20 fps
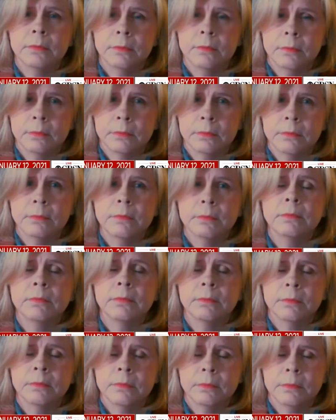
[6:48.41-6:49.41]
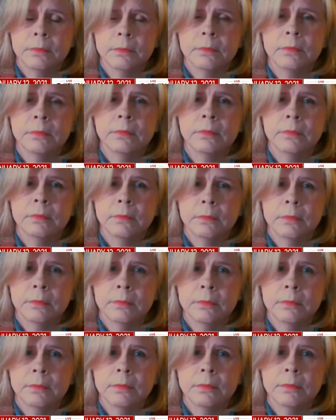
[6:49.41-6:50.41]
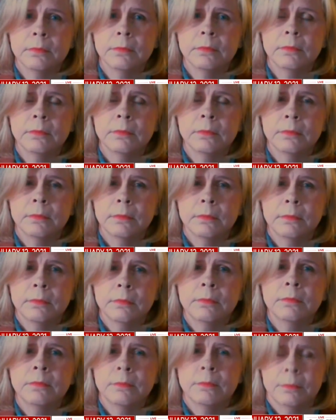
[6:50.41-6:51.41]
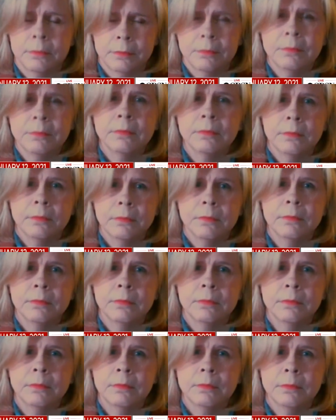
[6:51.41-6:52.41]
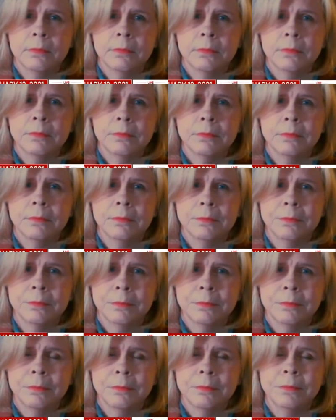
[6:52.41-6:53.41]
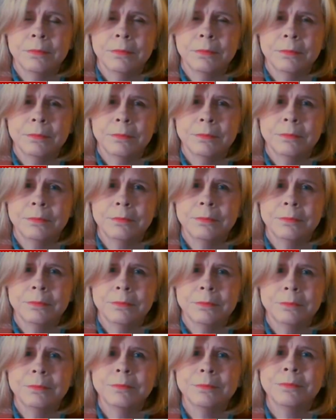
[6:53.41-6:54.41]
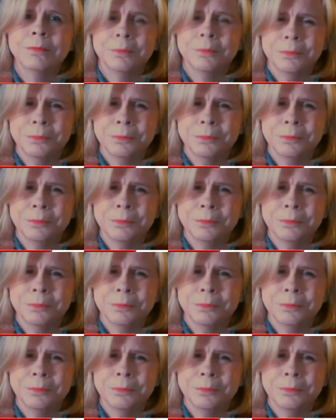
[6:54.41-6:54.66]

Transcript: No words are spoken by the person on screen.